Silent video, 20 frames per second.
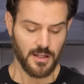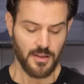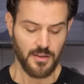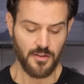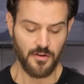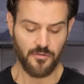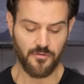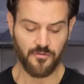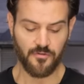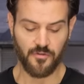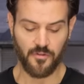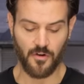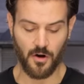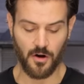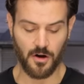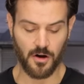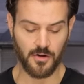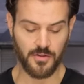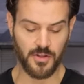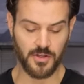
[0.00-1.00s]
the
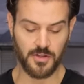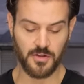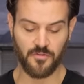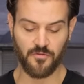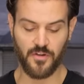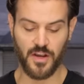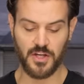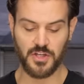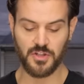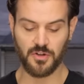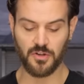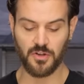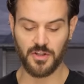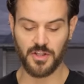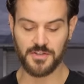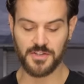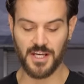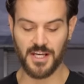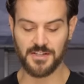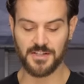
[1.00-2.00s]
face shield in
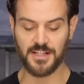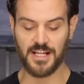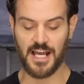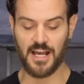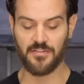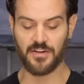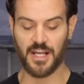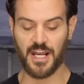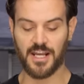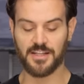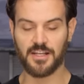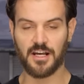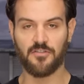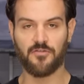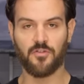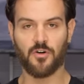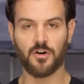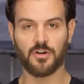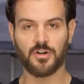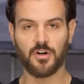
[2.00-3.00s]
this is gonna have an
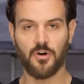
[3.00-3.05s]
anti-fog